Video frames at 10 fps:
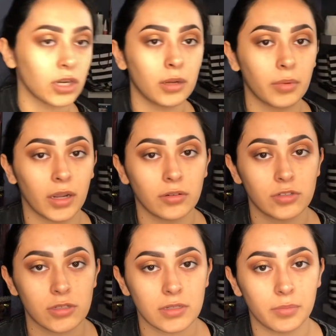dark brown
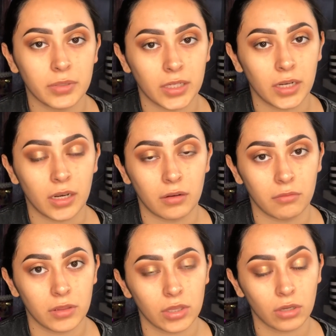just to blend it
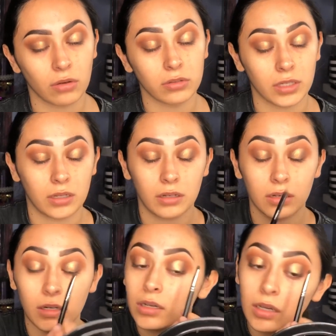in with the golden